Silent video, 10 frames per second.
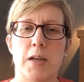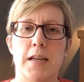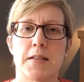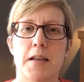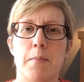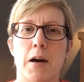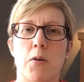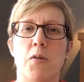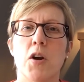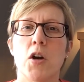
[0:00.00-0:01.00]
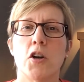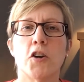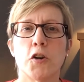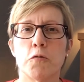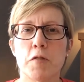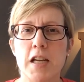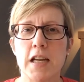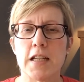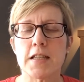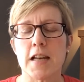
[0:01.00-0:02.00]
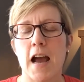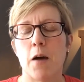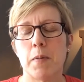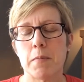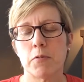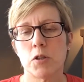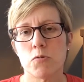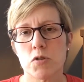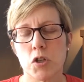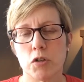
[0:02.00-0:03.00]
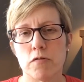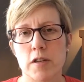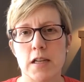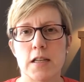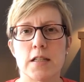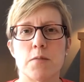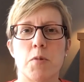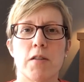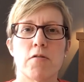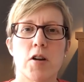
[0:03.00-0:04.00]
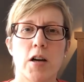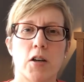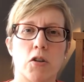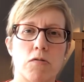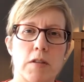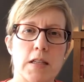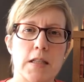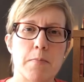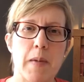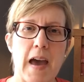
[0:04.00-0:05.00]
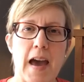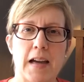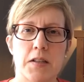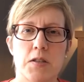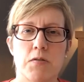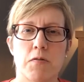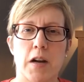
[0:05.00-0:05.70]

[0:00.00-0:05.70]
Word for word: weeks about Goodreads and how people use Goodreads and whether or not Goodreads impacts